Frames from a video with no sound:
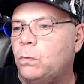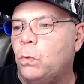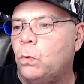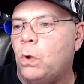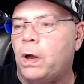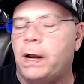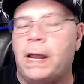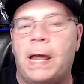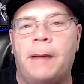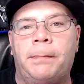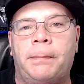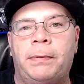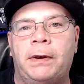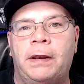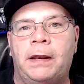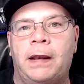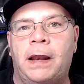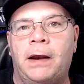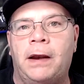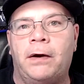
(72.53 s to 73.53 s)
what
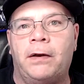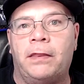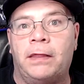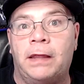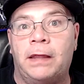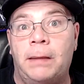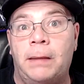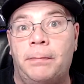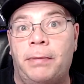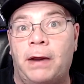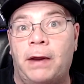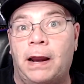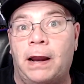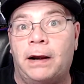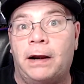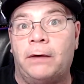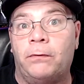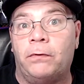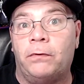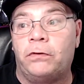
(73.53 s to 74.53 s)
happened in Heir to the
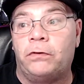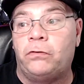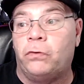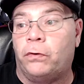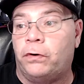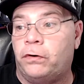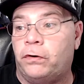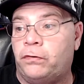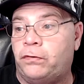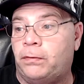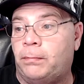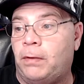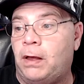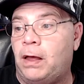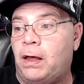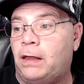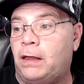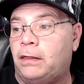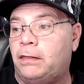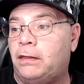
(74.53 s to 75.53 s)
Empire with
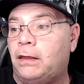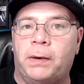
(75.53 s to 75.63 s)
Jor-Savath.